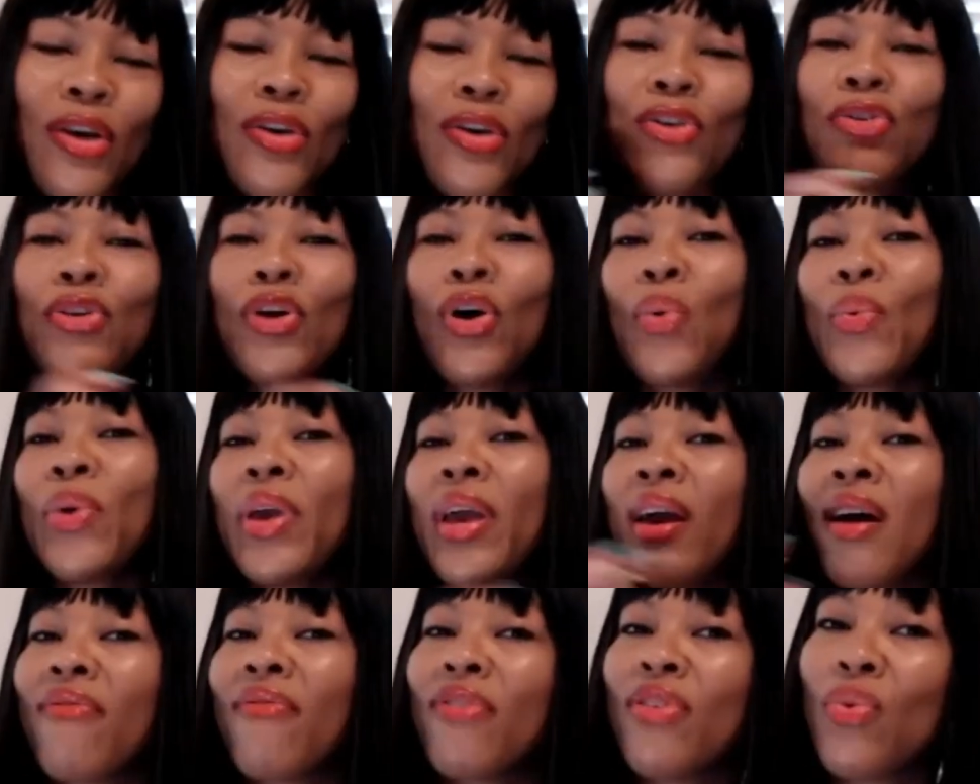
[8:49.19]
You know, we
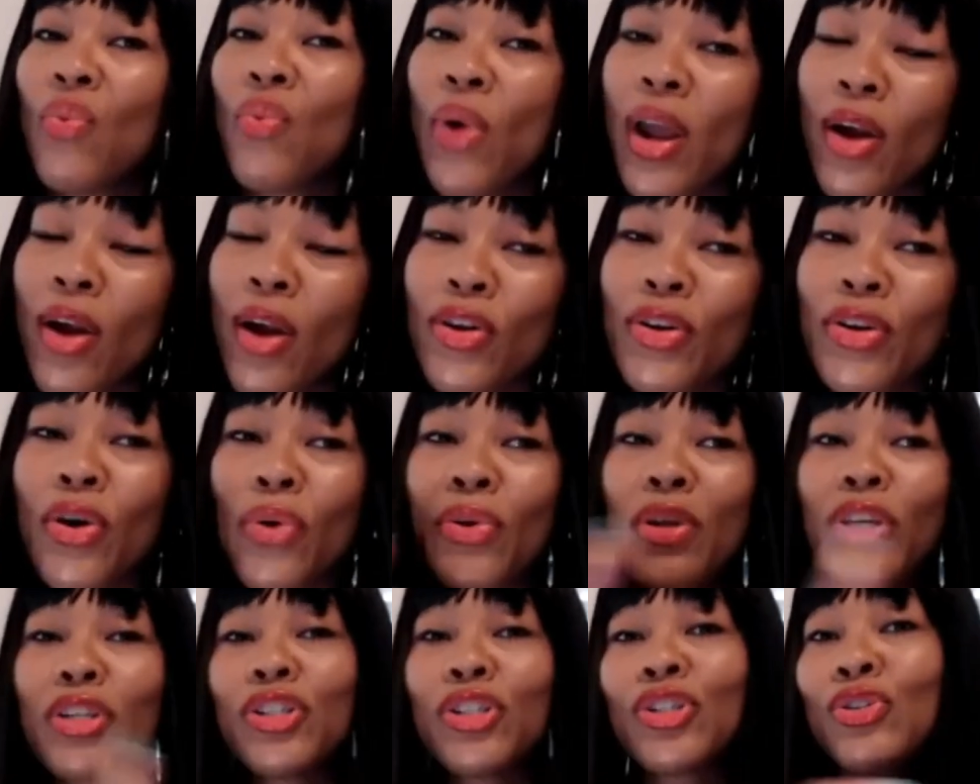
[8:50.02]
everywhere. You know,
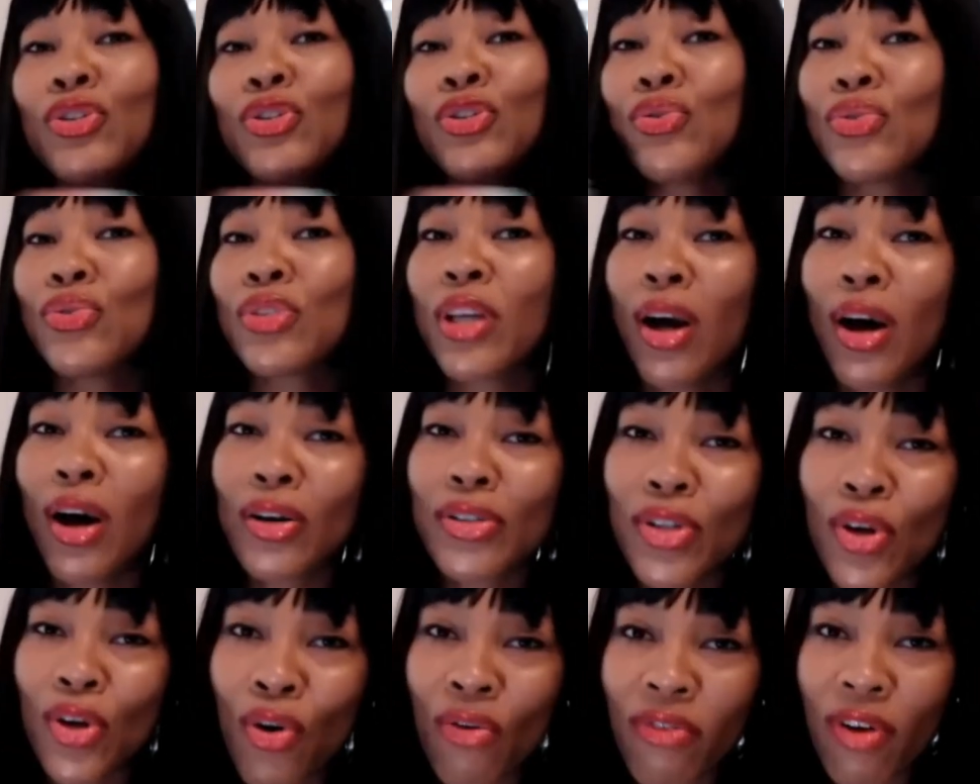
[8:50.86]
these shoes
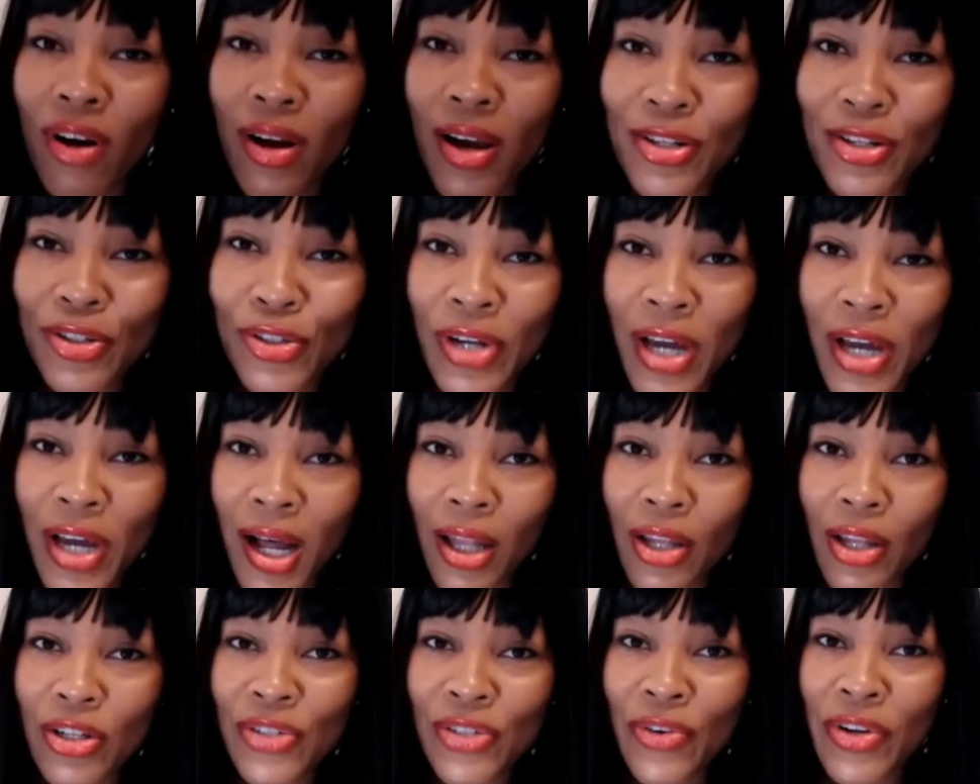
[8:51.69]
cost over a
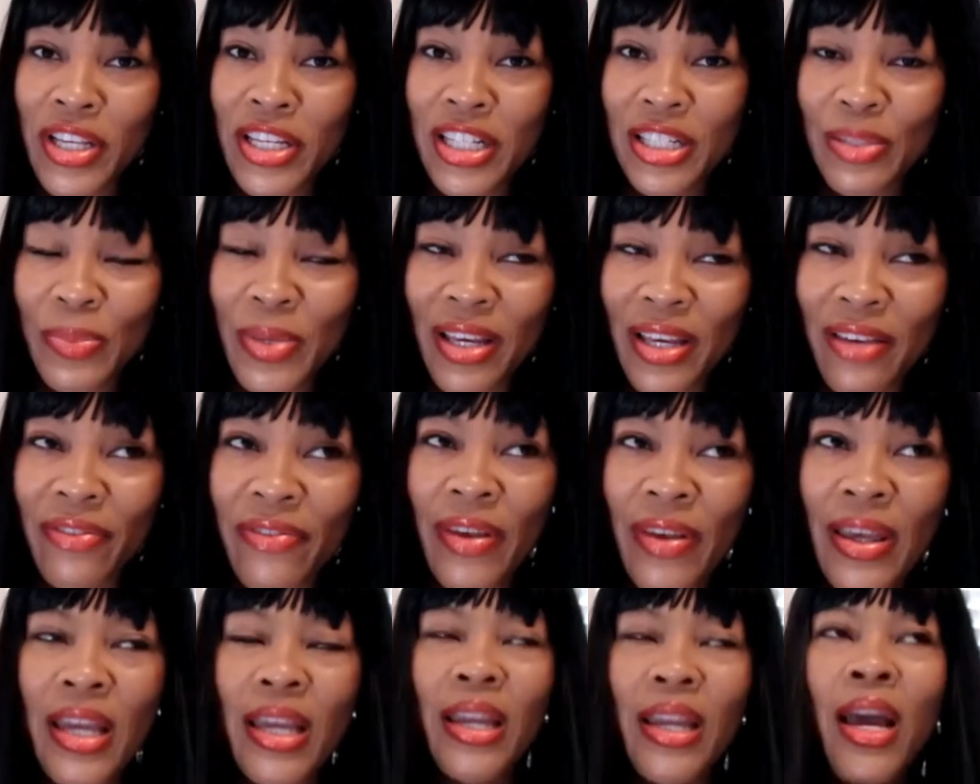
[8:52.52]
$100 for these big
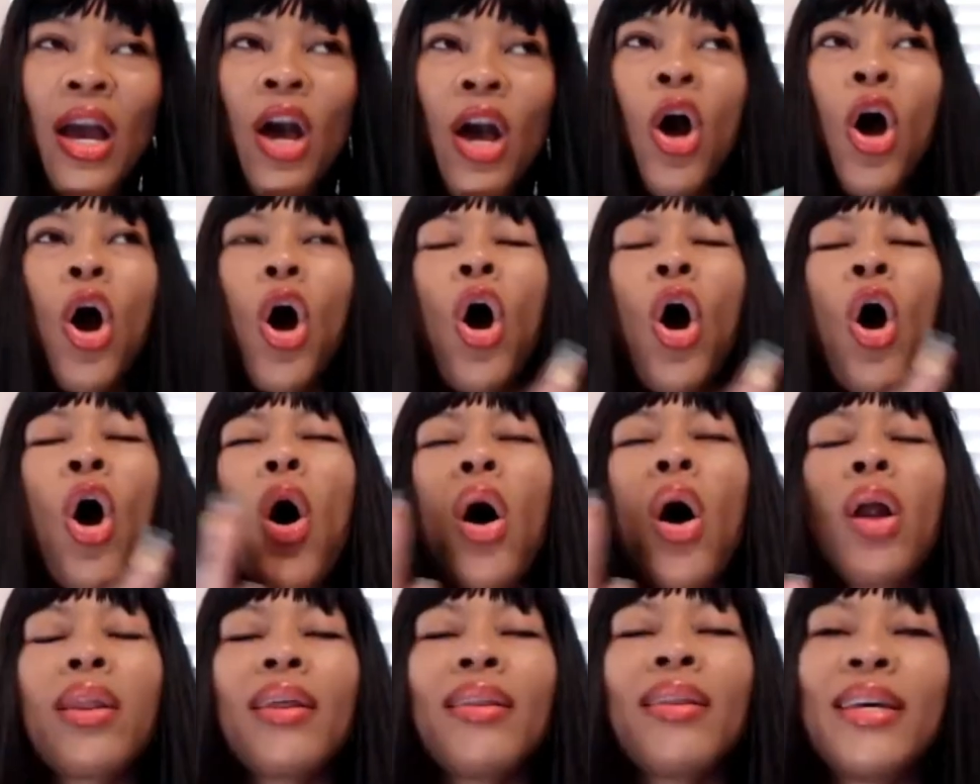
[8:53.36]
feet,
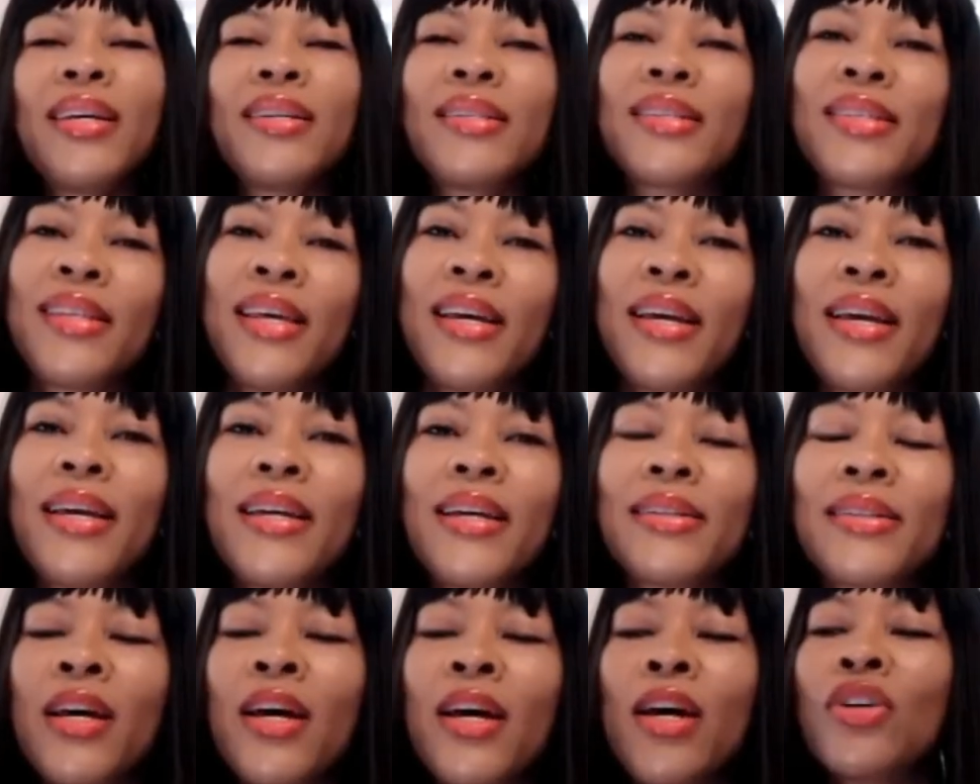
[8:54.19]
all of these
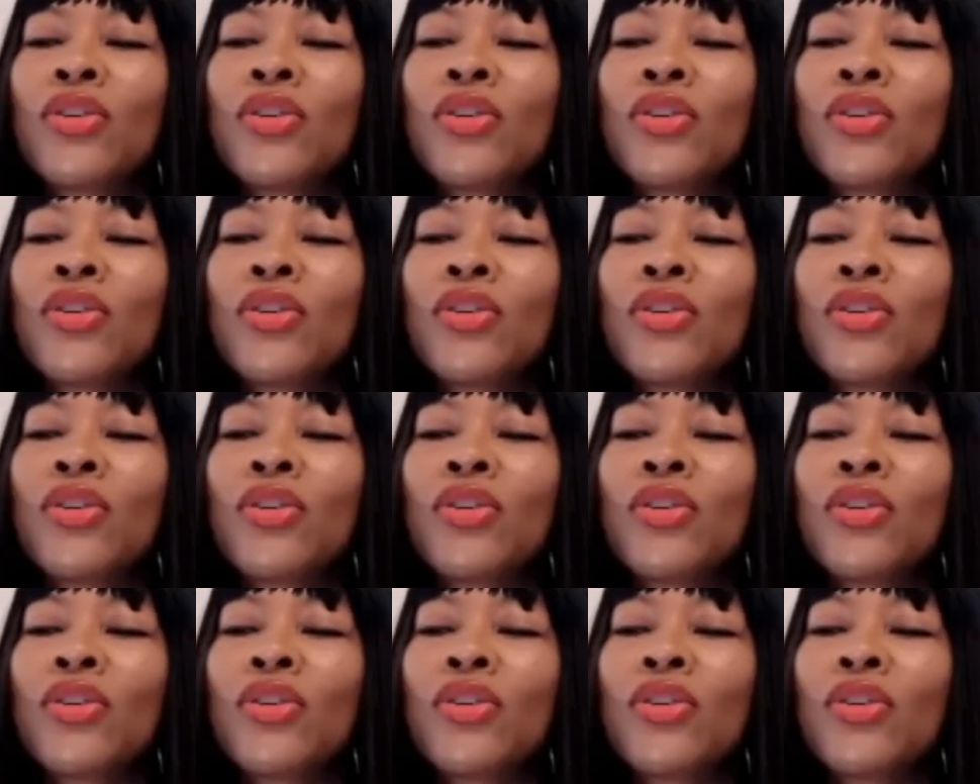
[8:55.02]
things.